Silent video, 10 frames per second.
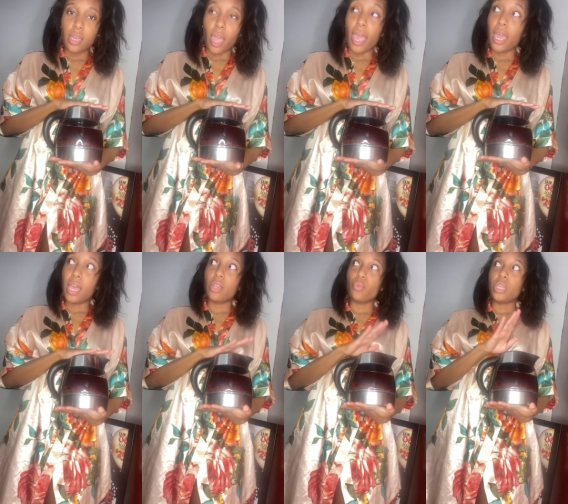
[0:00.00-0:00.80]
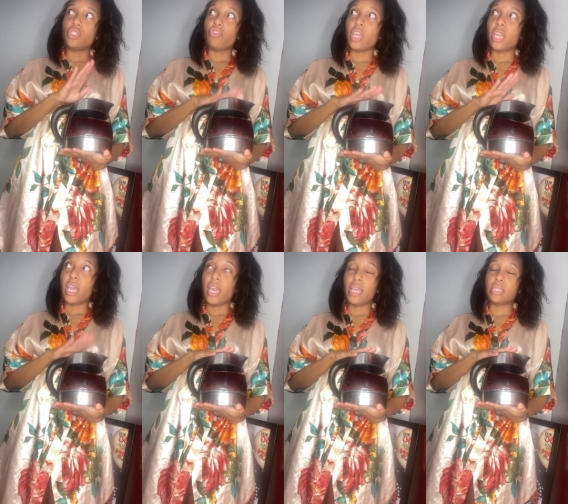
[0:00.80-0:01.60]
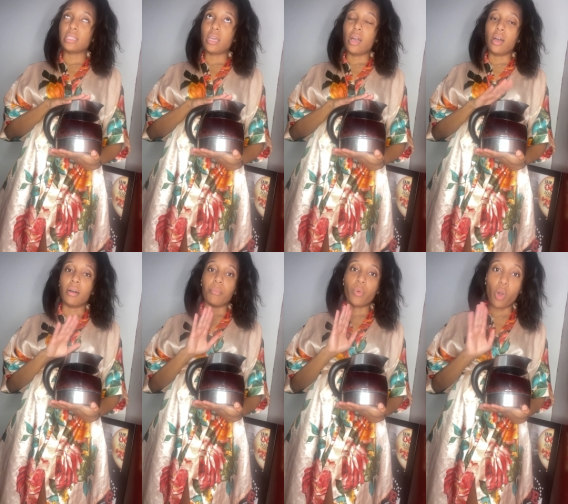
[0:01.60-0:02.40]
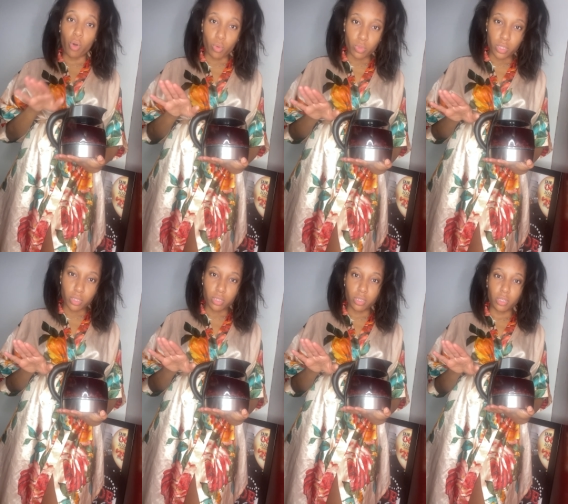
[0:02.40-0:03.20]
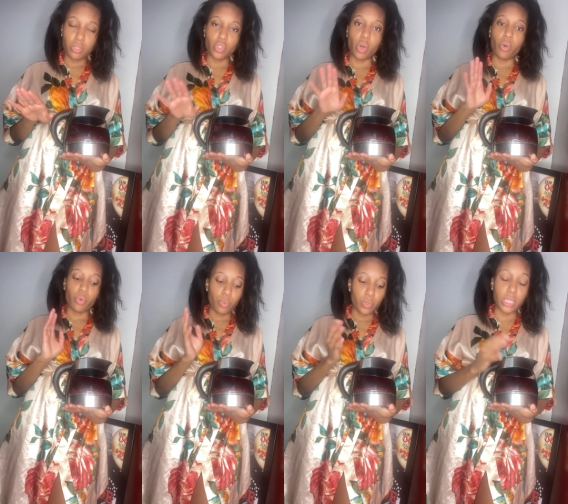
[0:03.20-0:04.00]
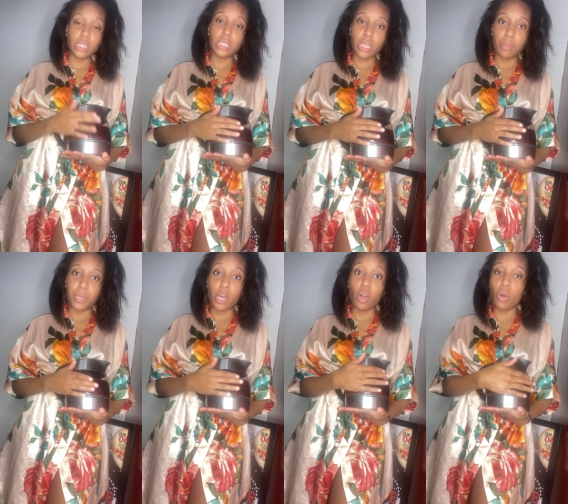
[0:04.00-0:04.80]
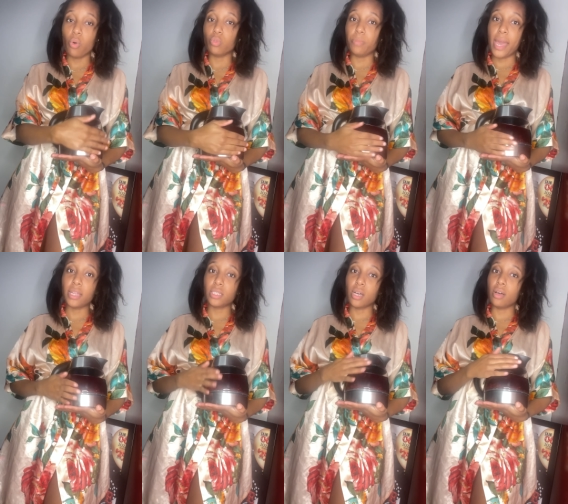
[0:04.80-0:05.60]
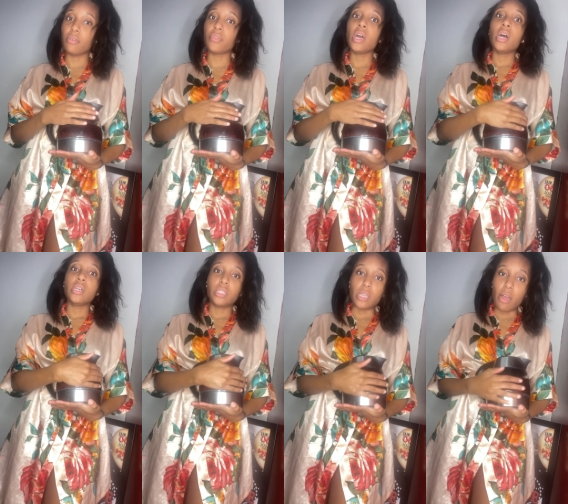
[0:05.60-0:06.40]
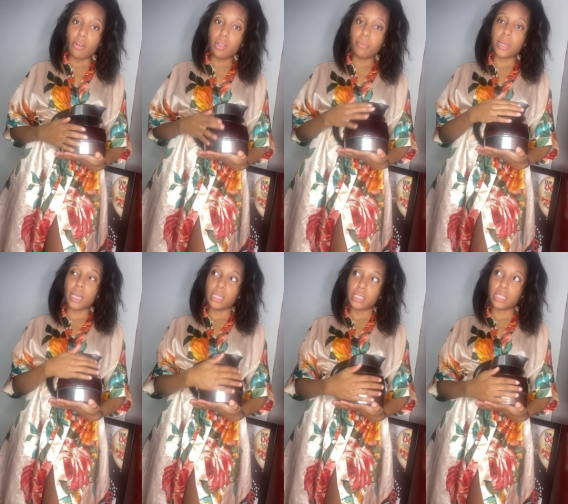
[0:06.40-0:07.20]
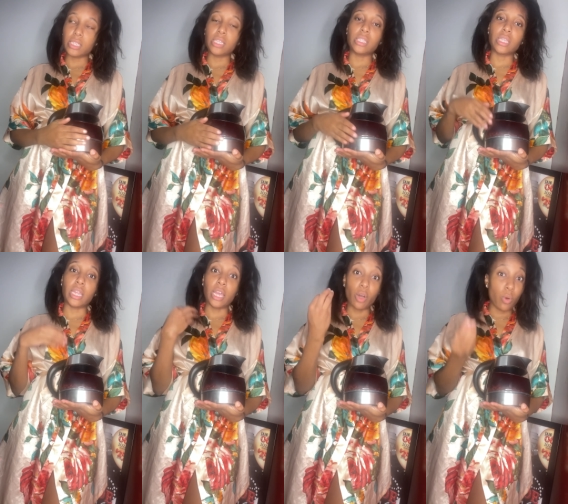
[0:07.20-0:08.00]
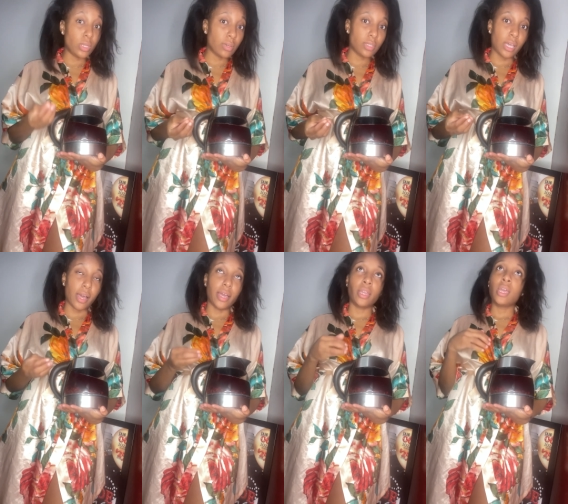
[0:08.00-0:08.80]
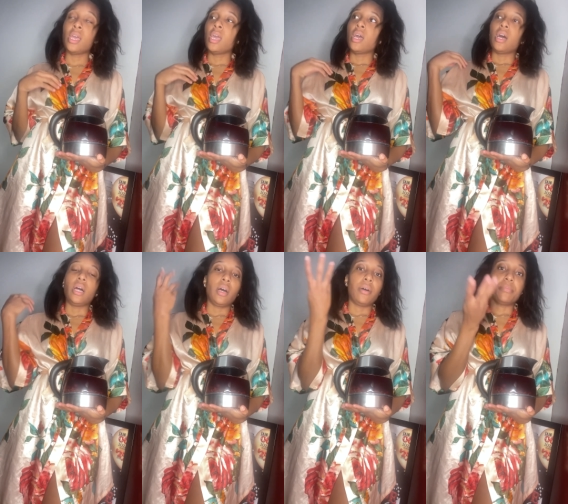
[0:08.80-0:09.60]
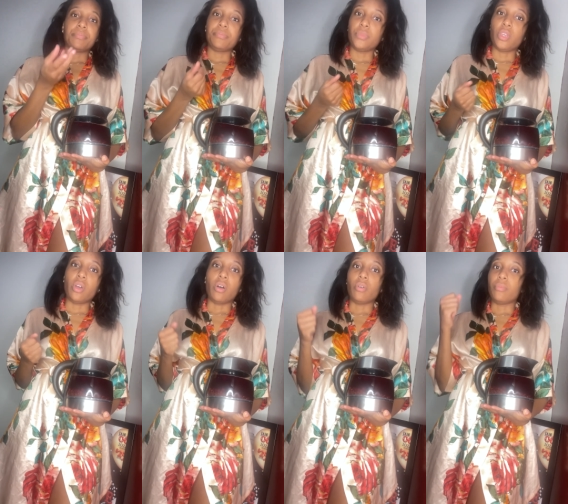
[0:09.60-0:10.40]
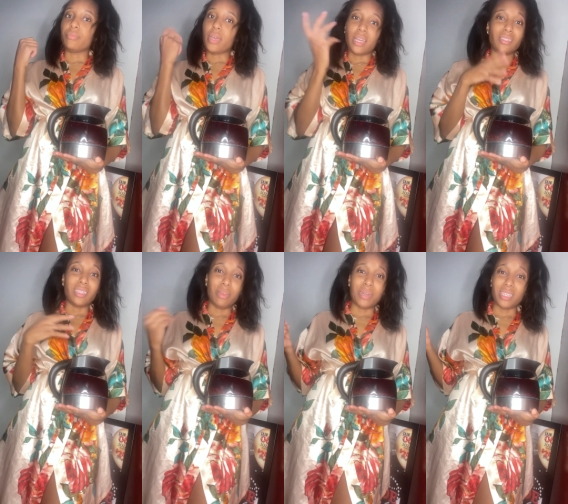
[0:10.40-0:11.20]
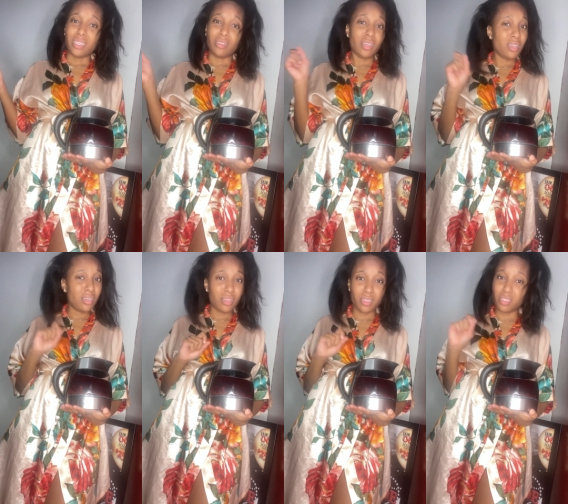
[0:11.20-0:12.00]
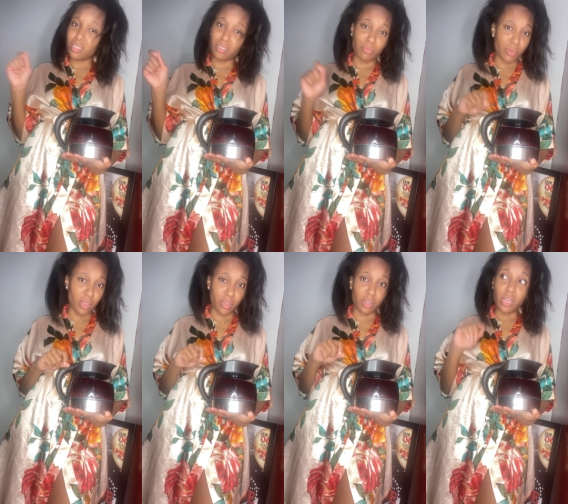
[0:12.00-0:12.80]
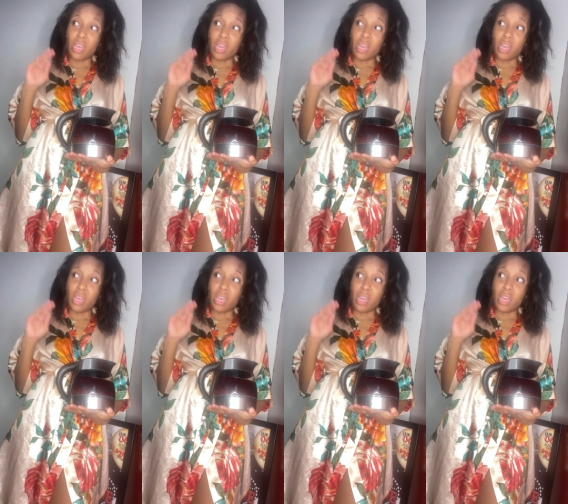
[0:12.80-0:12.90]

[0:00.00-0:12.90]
and we drink it cold. So this is gonna be a cold batch of sorrel because it is getting cold outside. Actually my sister brother